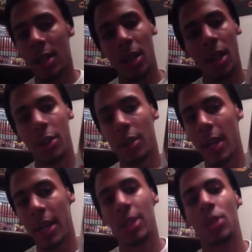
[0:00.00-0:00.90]
x Hunter
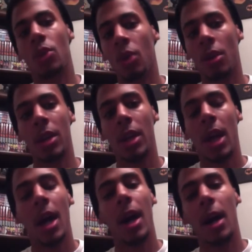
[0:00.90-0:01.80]
is on
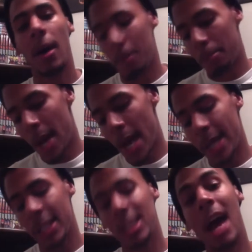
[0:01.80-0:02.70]

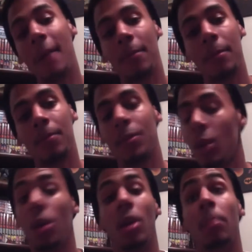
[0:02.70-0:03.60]
my top,
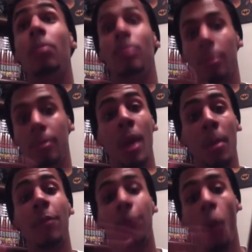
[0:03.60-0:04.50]
or number
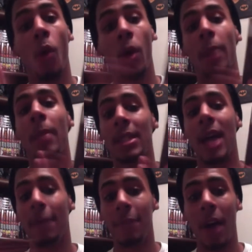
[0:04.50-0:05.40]
4 in my
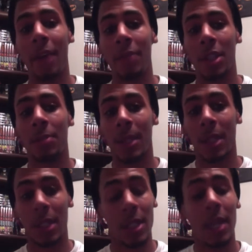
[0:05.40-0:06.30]
top 5 list,
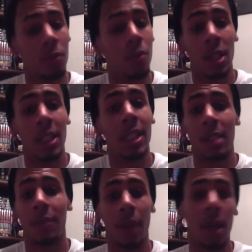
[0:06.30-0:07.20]
because it really is a
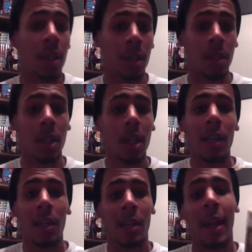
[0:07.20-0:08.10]
fucking
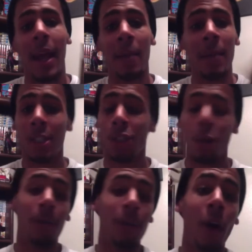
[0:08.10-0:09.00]
good anime. So
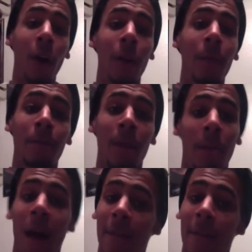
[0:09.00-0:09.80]
far, my